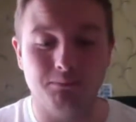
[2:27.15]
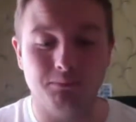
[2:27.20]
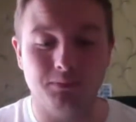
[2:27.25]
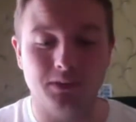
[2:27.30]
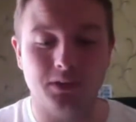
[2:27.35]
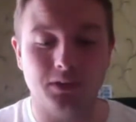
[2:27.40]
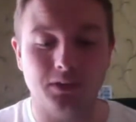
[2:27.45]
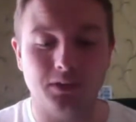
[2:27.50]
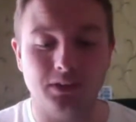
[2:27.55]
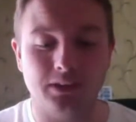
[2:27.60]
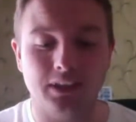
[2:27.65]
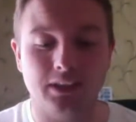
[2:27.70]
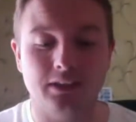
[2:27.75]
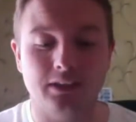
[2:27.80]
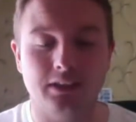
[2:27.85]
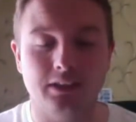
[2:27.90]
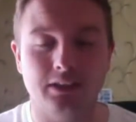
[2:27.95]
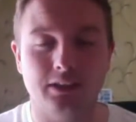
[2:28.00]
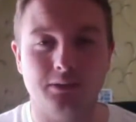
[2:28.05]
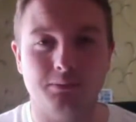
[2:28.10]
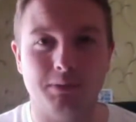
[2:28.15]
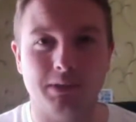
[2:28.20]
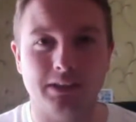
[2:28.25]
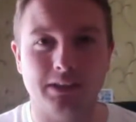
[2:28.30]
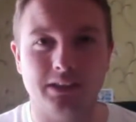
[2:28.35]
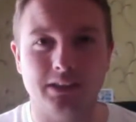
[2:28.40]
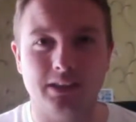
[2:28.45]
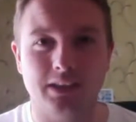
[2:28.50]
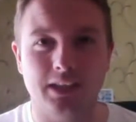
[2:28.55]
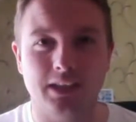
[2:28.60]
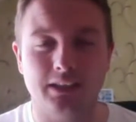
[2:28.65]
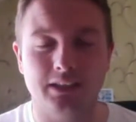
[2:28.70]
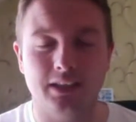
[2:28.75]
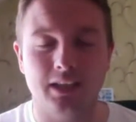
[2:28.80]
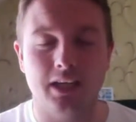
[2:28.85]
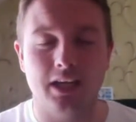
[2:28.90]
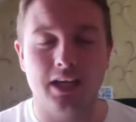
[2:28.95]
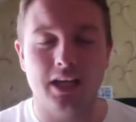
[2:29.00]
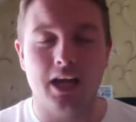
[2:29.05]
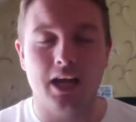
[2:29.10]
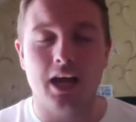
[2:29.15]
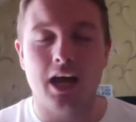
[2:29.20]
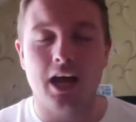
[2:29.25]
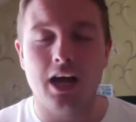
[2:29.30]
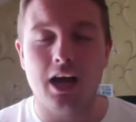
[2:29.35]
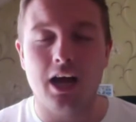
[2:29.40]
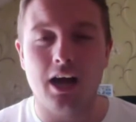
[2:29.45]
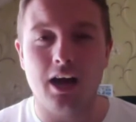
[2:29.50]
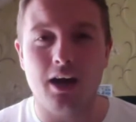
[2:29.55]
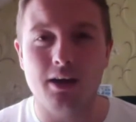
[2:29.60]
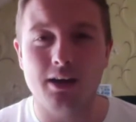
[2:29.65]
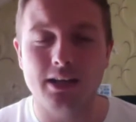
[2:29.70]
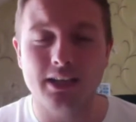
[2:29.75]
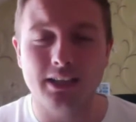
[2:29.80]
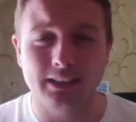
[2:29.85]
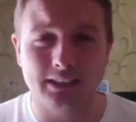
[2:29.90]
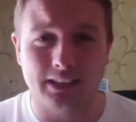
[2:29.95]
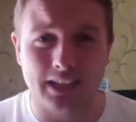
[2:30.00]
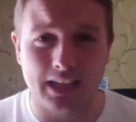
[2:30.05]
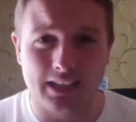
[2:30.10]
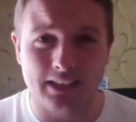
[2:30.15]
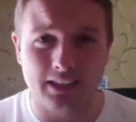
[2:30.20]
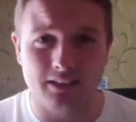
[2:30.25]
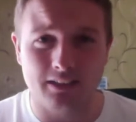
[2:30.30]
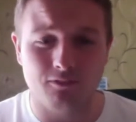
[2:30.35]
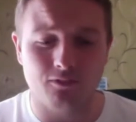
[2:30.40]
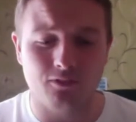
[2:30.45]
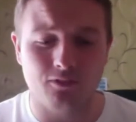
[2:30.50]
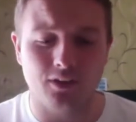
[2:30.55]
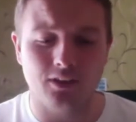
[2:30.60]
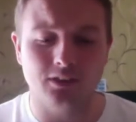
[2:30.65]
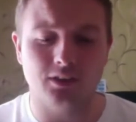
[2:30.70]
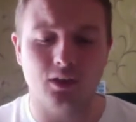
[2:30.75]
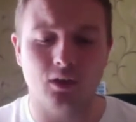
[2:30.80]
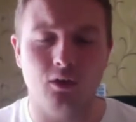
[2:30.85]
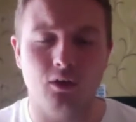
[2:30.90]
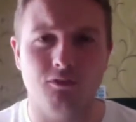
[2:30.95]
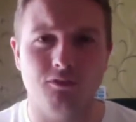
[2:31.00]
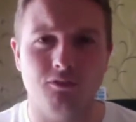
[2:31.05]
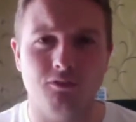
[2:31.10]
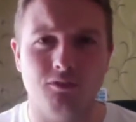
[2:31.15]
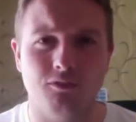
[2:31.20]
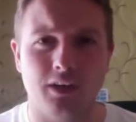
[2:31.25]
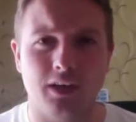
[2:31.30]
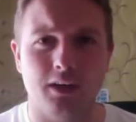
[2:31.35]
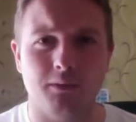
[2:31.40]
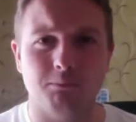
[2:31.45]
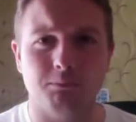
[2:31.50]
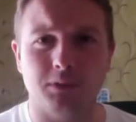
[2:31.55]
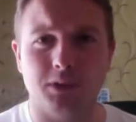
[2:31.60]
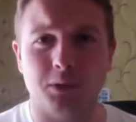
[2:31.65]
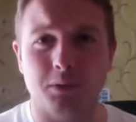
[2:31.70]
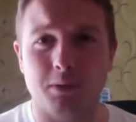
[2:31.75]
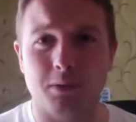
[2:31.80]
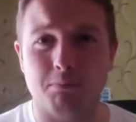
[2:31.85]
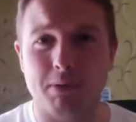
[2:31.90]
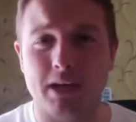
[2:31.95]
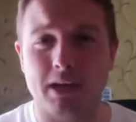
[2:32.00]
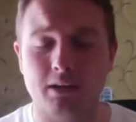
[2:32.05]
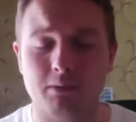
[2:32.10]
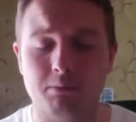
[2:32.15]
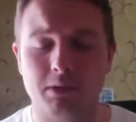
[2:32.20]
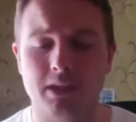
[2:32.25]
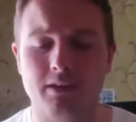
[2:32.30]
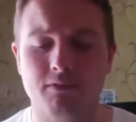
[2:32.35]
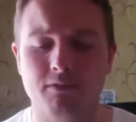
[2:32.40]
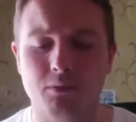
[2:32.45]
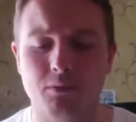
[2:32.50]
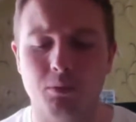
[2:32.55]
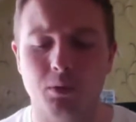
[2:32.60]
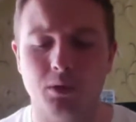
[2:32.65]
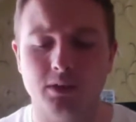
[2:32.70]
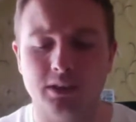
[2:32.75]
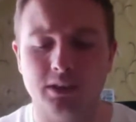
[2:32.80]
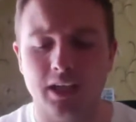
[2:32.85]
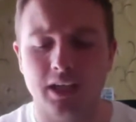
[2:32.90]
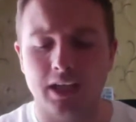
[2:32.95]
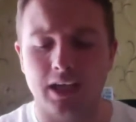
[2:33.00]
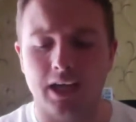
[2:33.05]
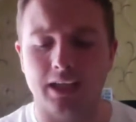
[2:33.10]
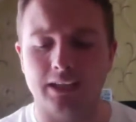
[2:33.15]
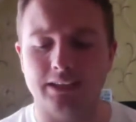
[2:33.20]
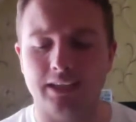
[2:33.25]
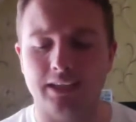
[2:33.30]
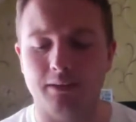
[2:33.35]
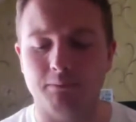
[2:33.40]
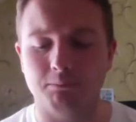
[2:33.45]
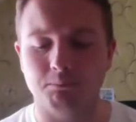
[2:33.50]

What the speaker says: Sonitation just managed to get his head in front of 2 in the pink, I believe it was, and